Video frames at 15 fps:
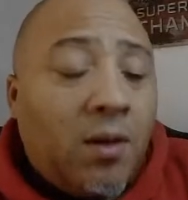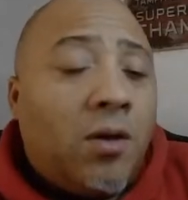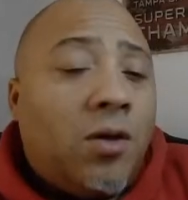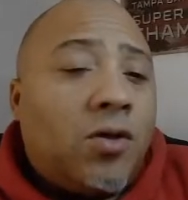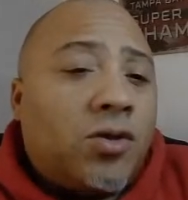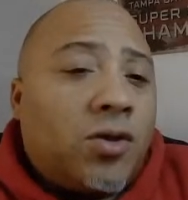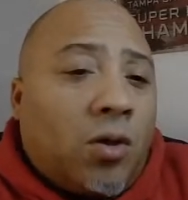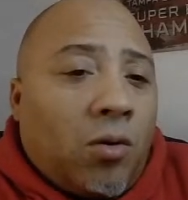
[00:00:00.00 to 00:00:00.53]

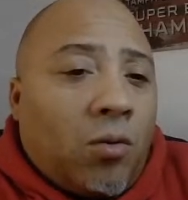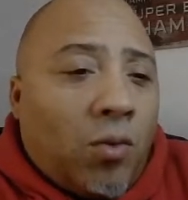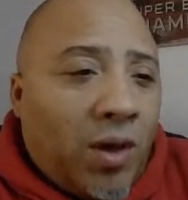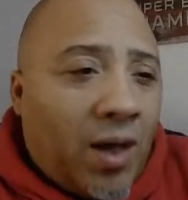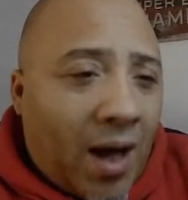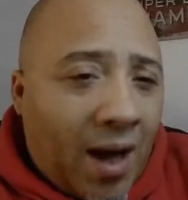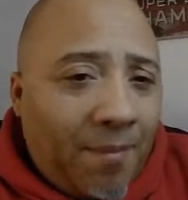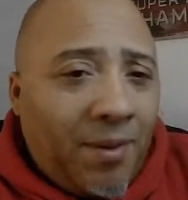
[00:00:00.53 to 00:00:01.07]
So what
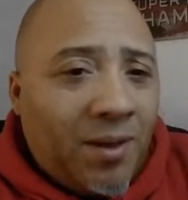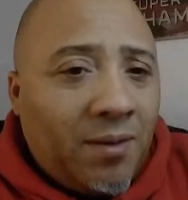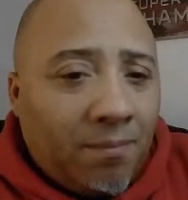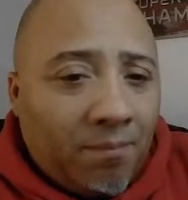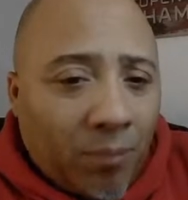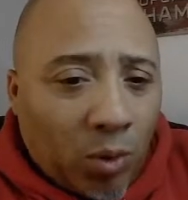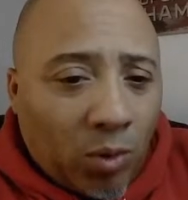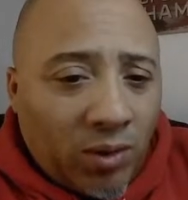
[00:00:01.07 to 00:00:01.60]
happened
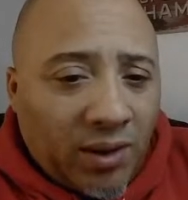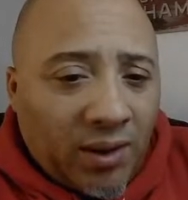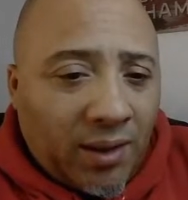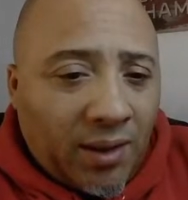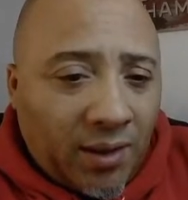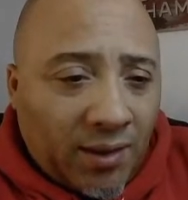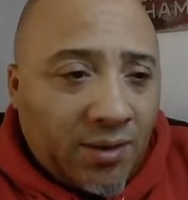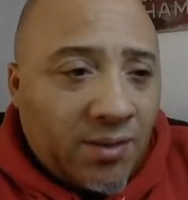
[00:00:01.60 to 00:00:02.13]
in bowling
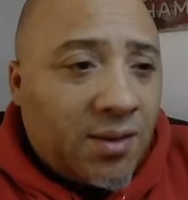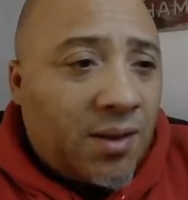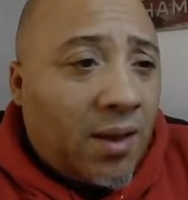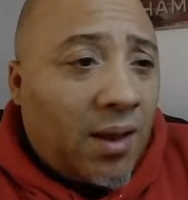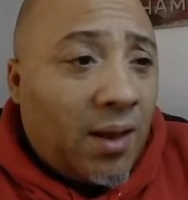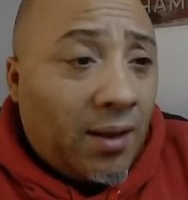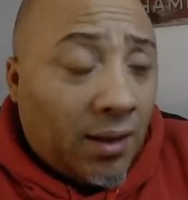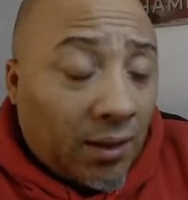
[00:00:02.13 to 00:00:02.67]
is,
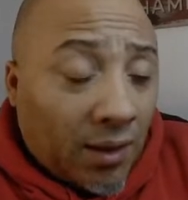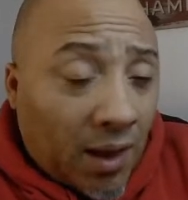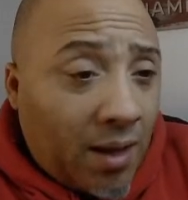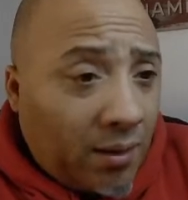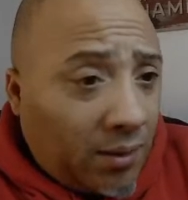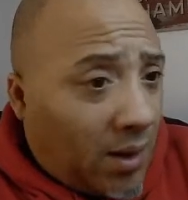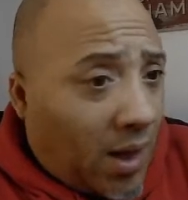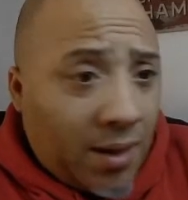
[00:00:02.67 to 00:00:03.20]
in a
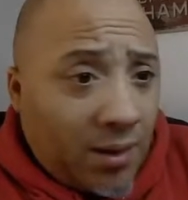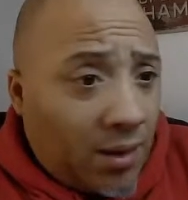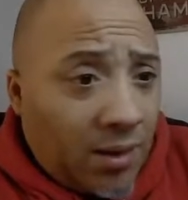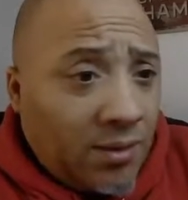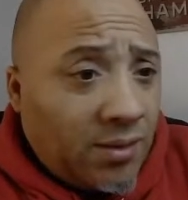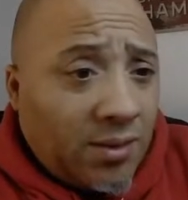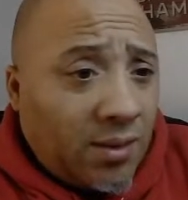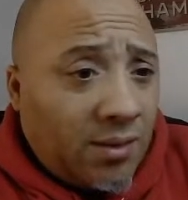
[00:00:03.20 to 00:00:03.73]
lot of
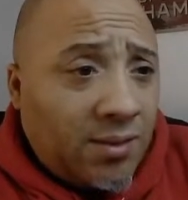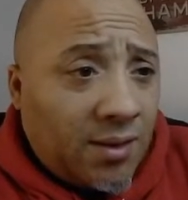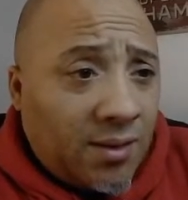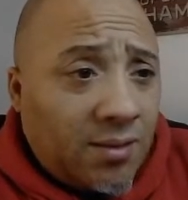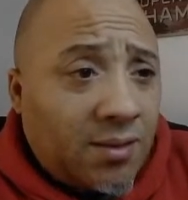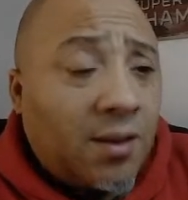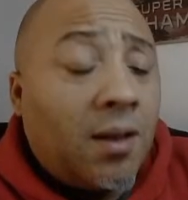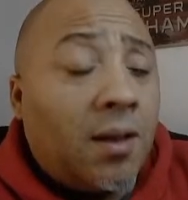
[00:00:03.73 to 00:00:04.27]

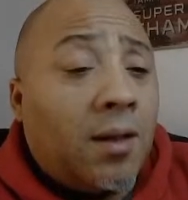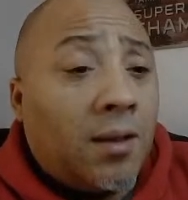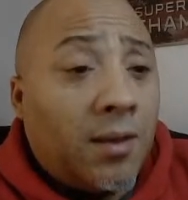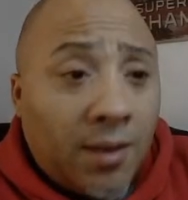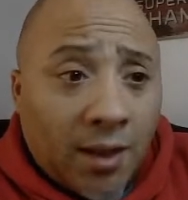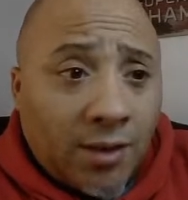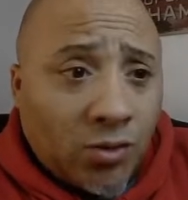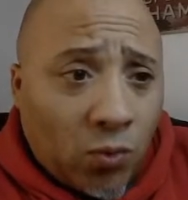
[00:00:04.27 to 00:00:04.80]
instances,
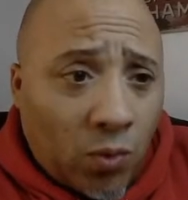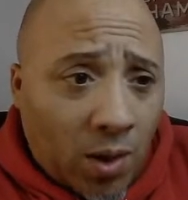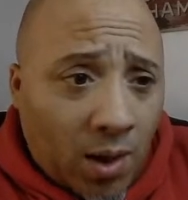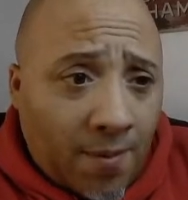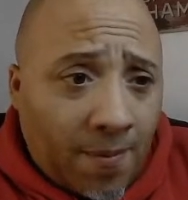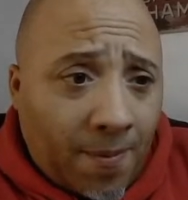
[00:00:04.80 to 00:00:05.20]
guess what?